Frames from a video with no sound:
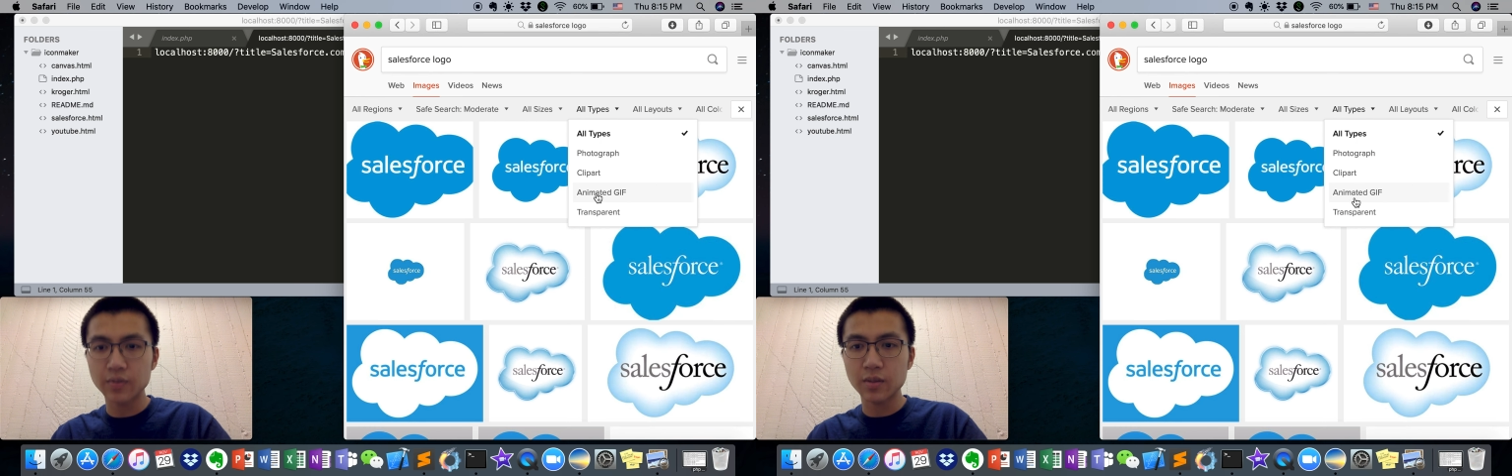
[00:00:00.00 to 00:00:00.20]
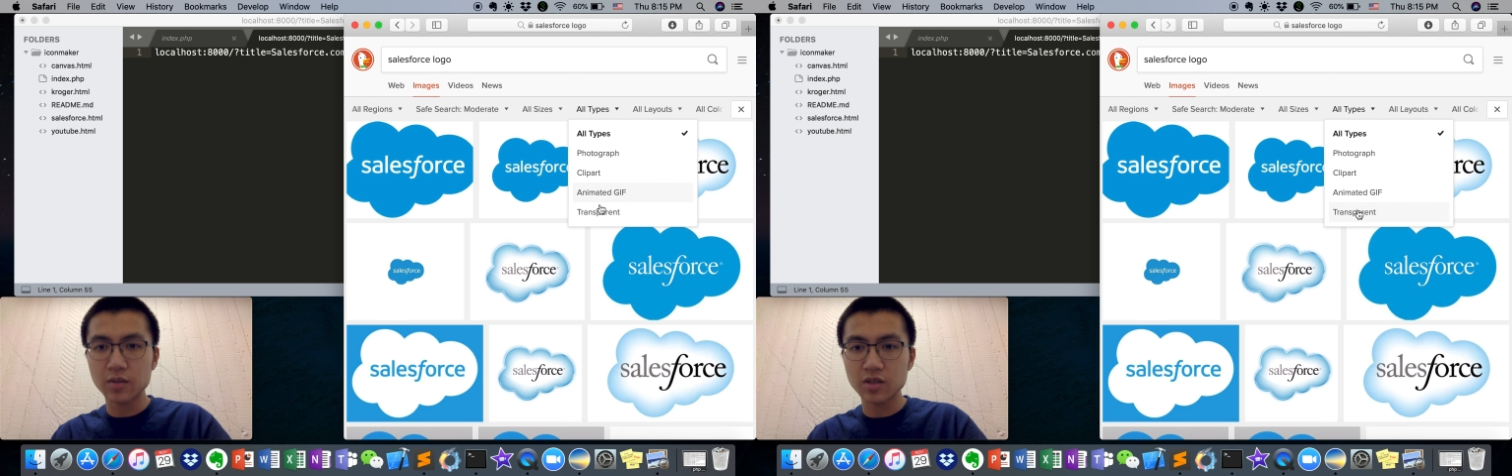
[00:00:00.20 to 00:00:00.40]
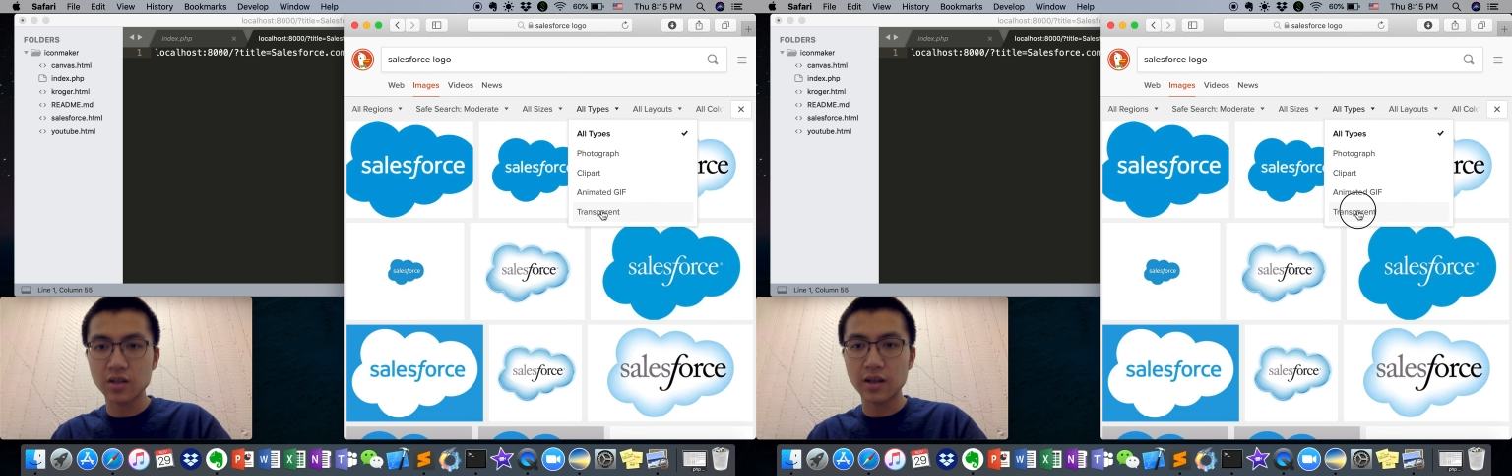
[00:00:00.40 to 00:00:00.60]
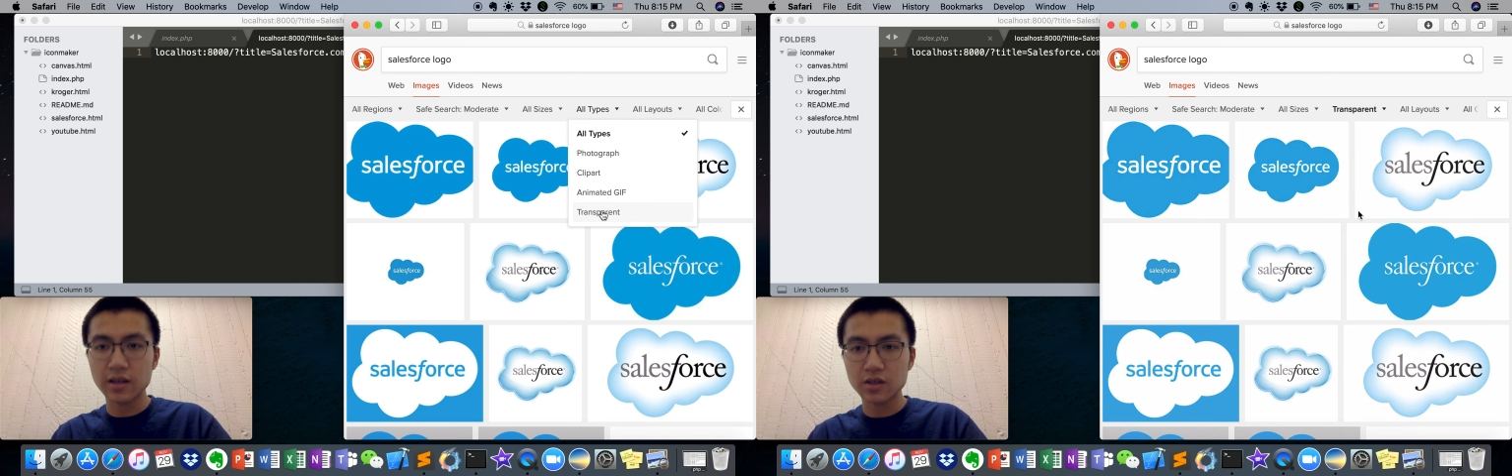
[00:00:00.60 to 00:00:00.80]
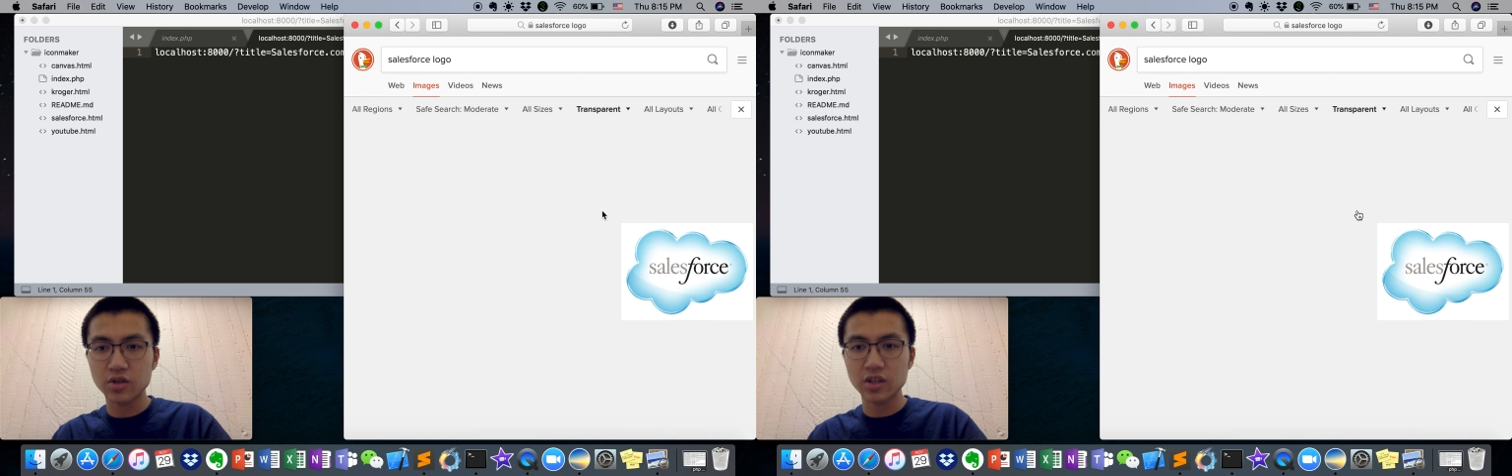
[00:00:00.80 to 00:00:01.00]
I'm gonna
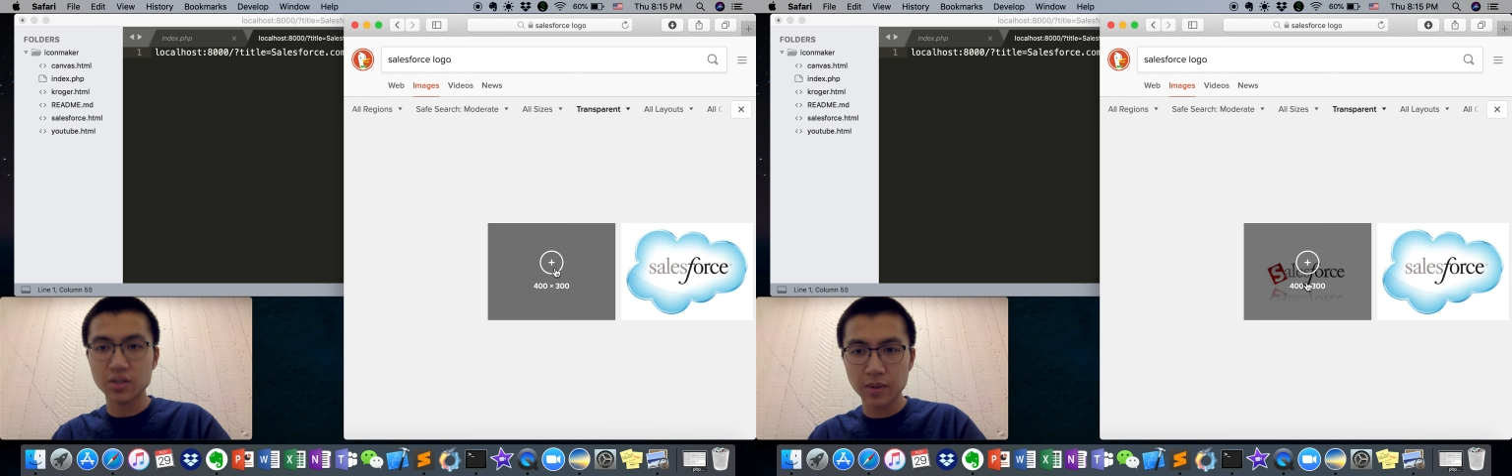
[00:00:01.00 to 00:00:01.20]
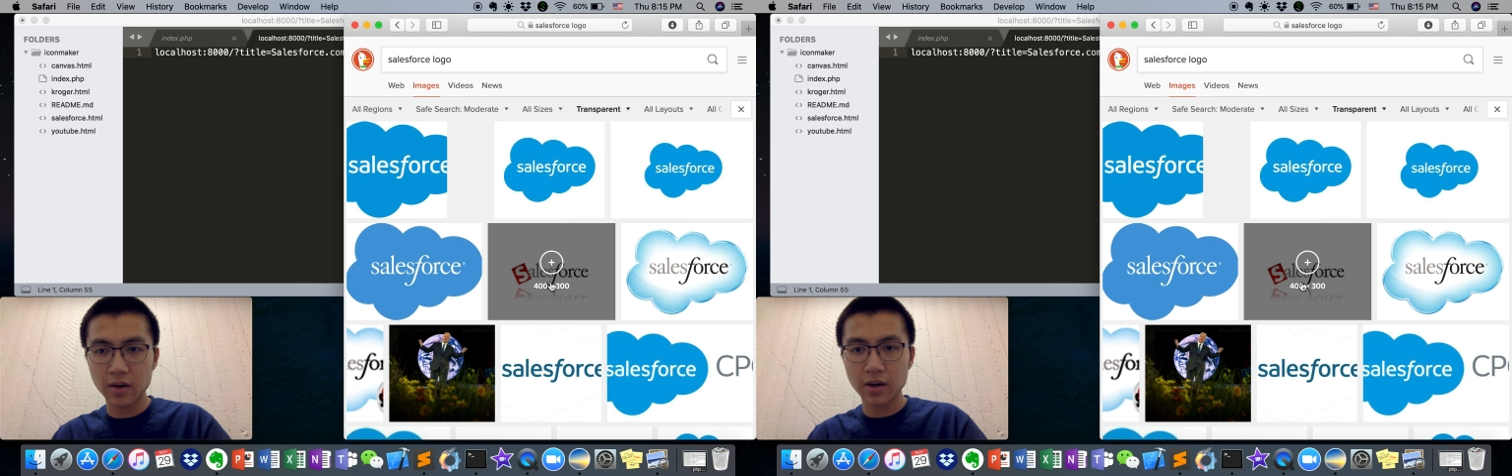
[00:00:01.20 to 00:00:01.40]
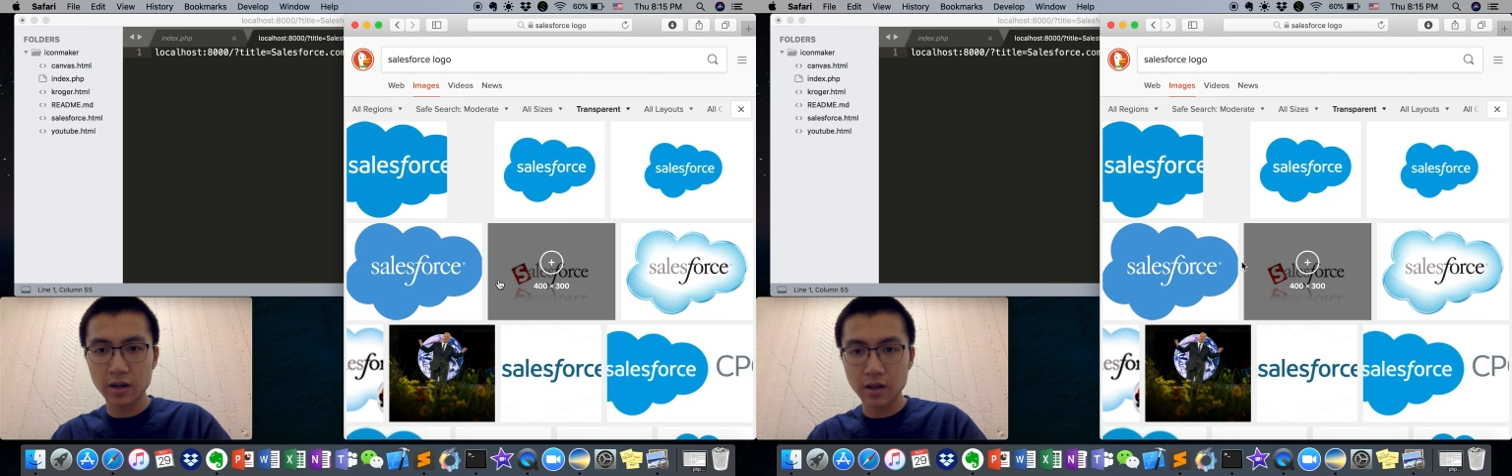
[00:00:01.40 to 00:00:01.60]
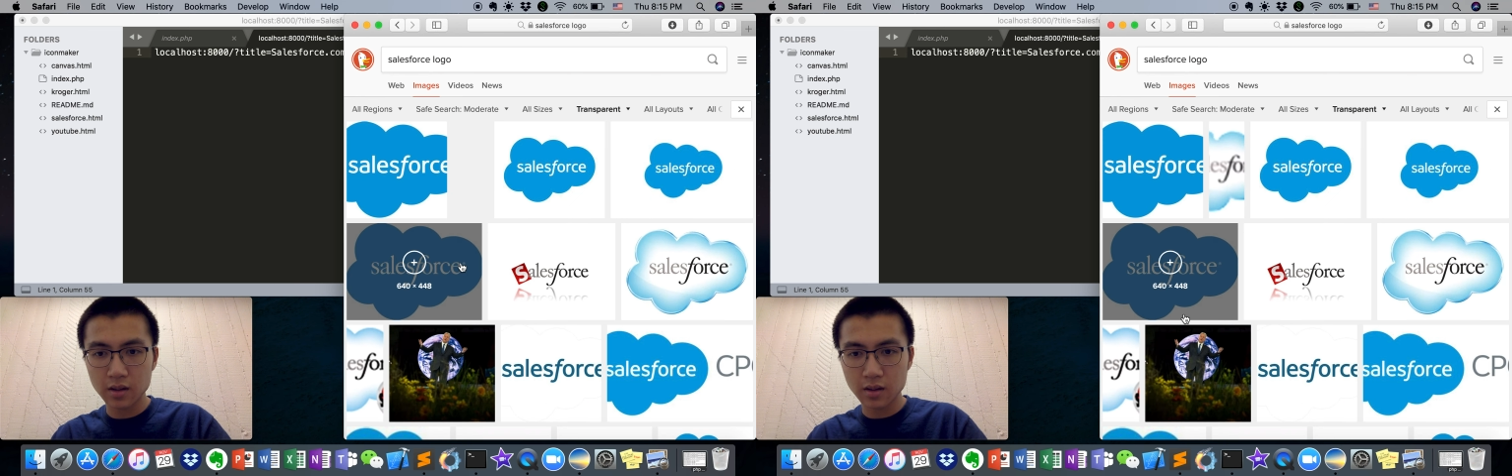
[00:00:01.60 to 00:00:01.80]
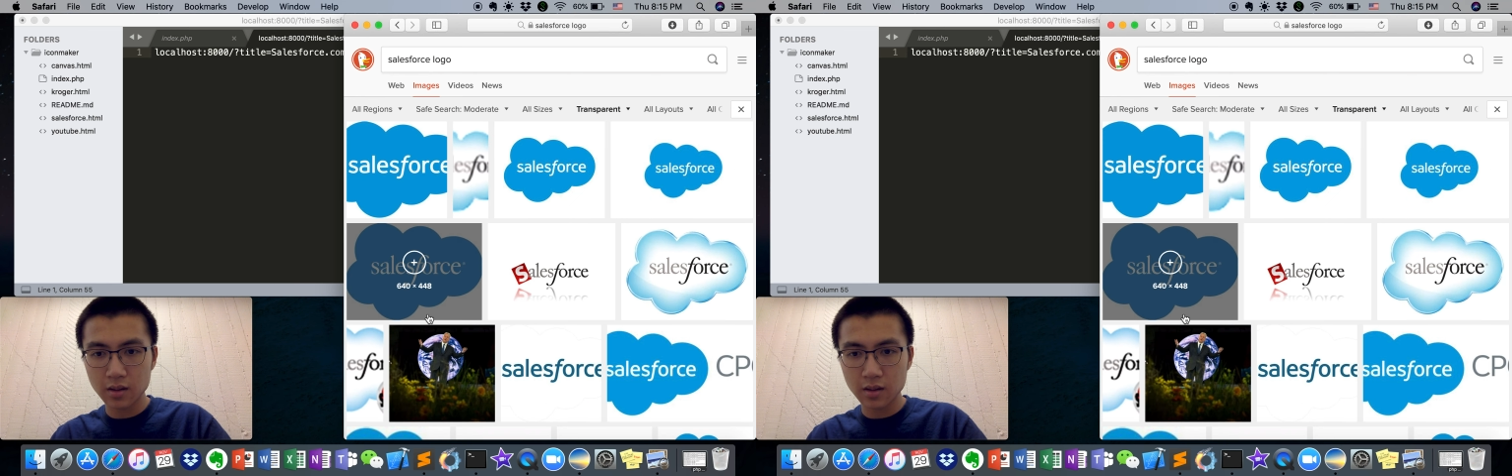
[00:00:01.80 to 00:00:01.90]
select transparent,